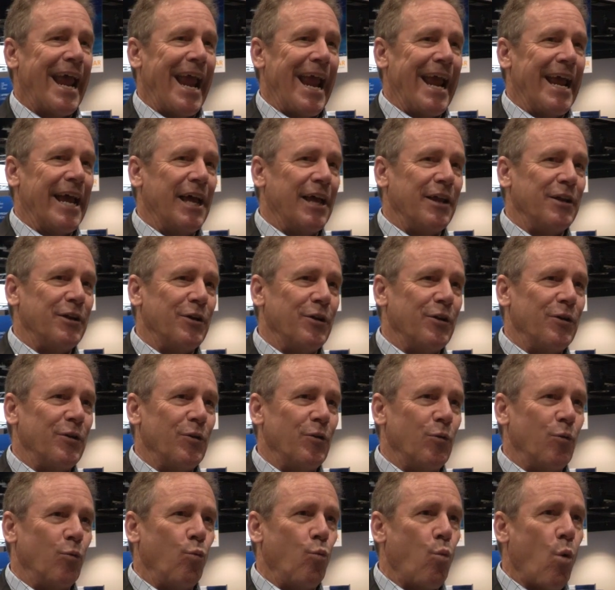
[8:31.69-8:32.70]
and
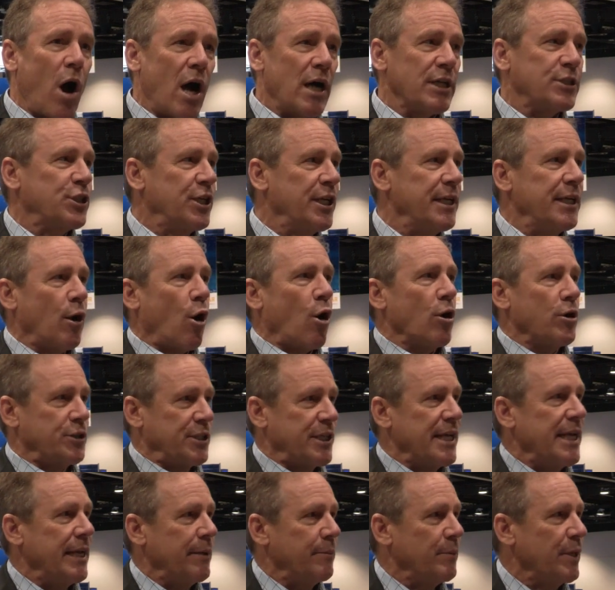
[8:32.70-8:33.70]
watching our
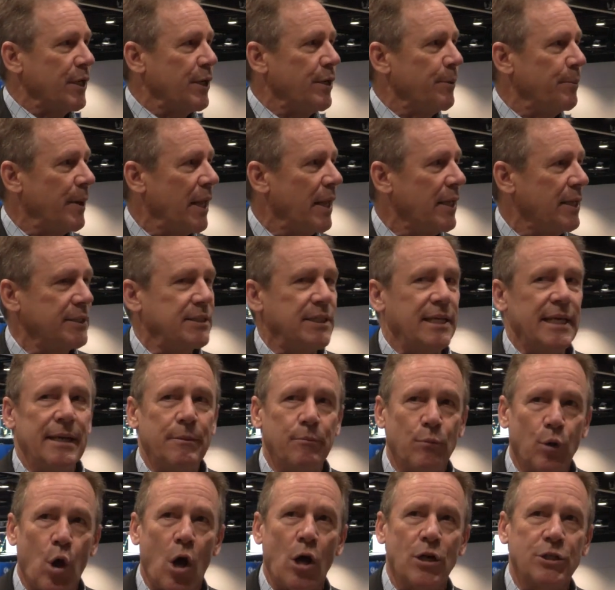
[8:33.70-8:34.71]
team, the Capella
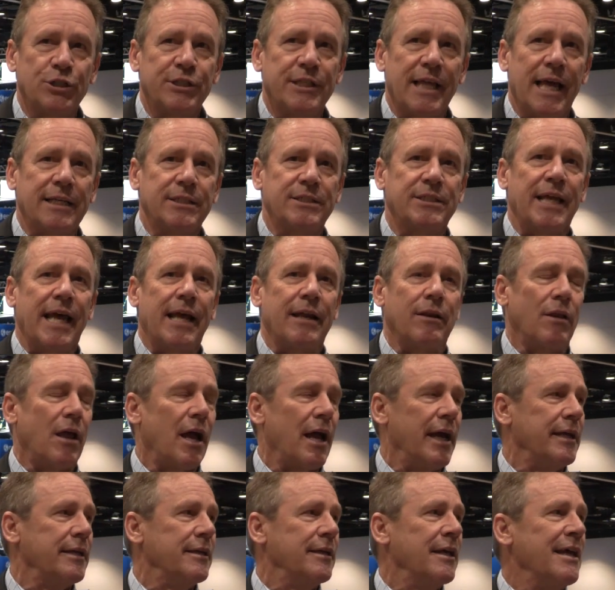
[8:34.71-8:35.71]
team, launch that
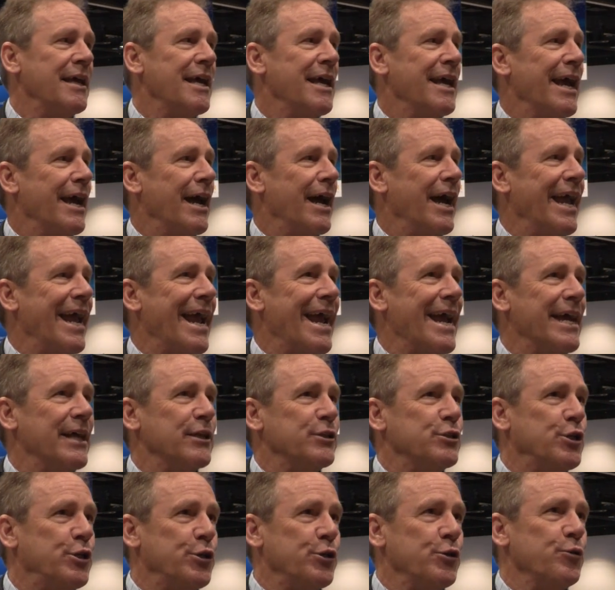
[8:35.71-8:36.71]
satellite
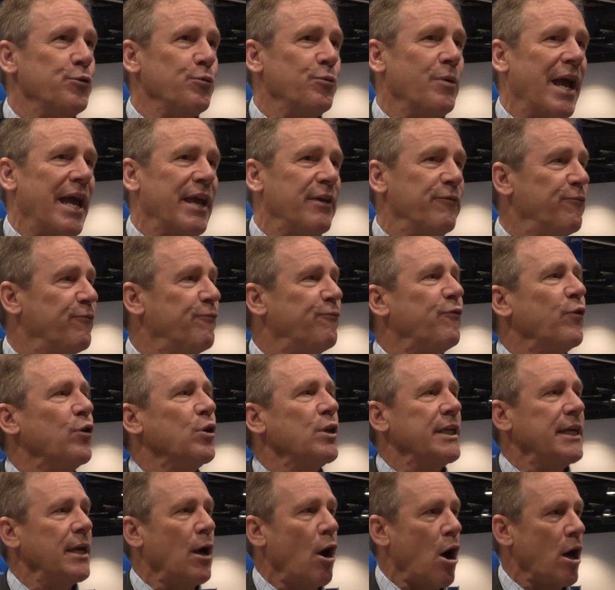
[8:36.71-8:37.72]
and do a
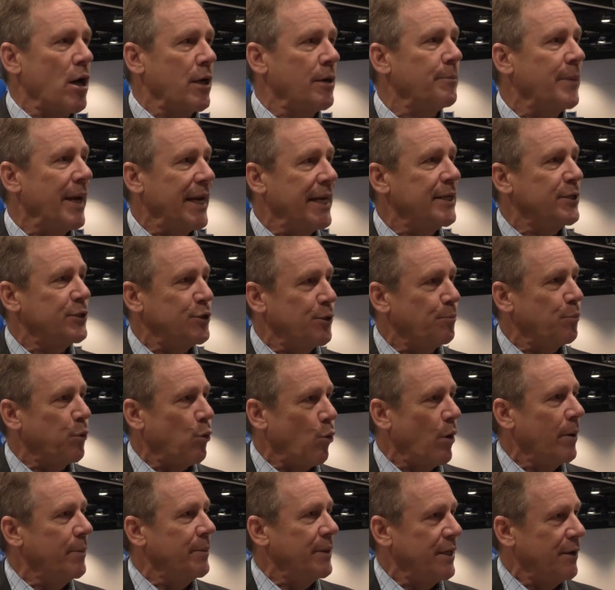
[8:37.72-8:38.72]
fully automated
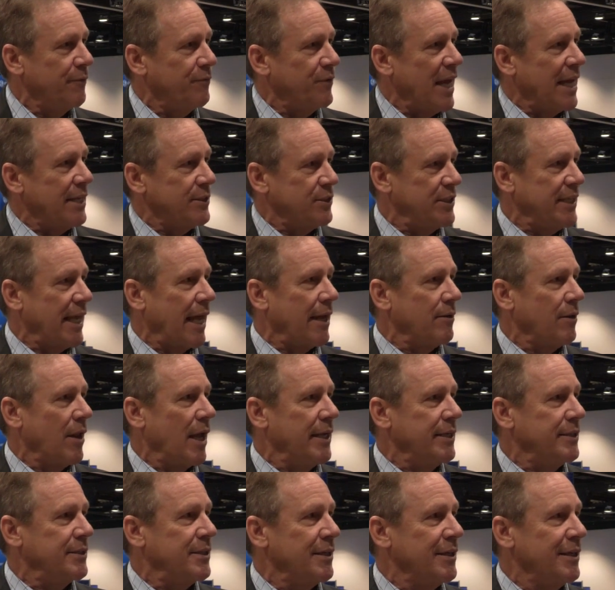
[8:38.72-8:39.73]
deployment of that
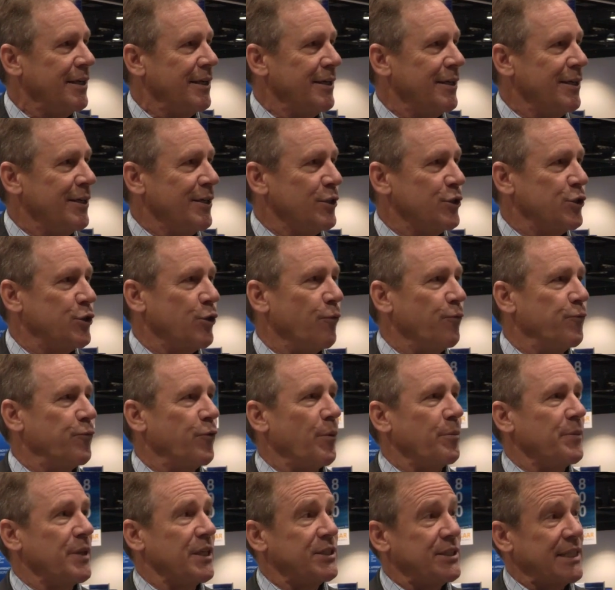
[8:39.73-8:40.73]
satellite. So
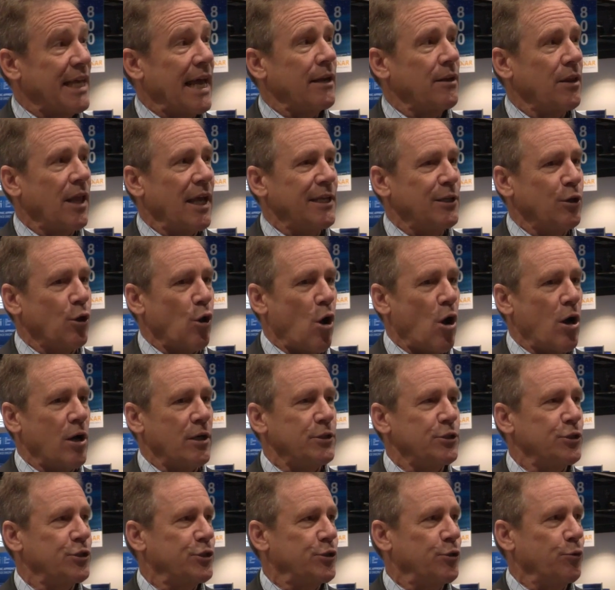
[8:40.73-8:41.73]
from the satellite
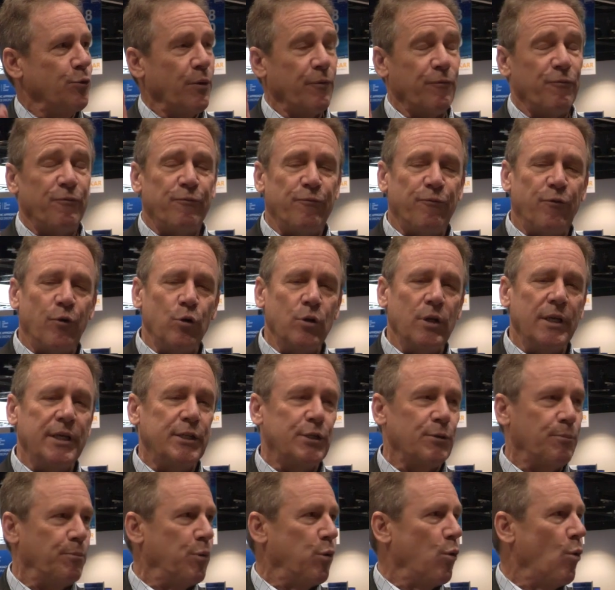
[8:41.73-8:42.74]
launch to a fully
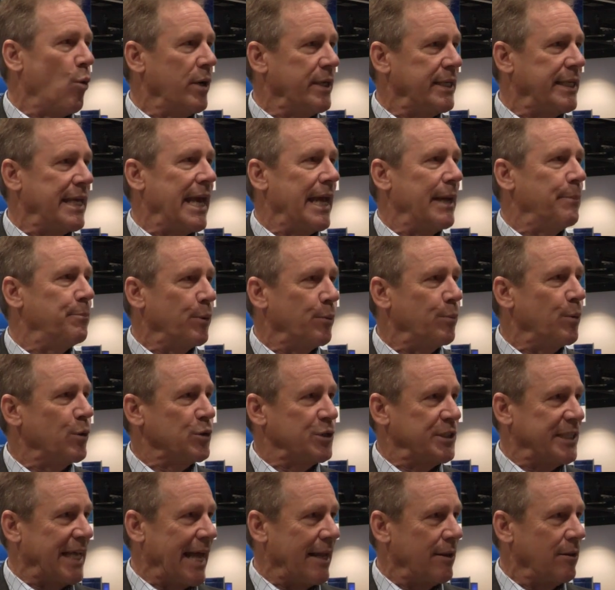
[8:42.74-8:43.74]
deployed, capable
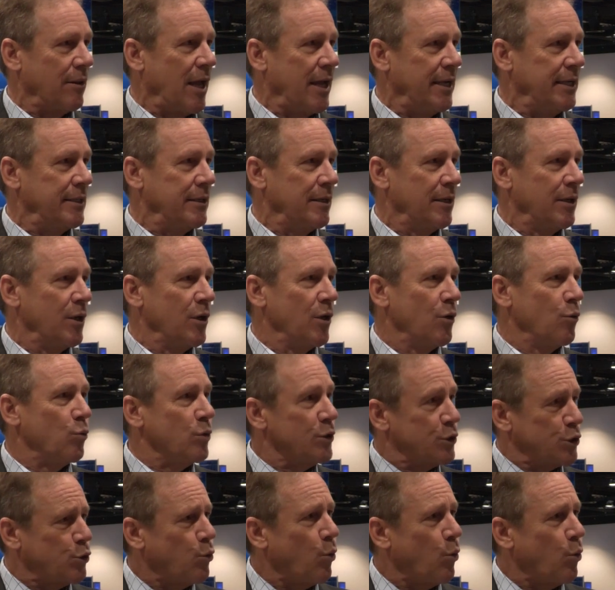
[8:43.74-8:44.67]
satellite was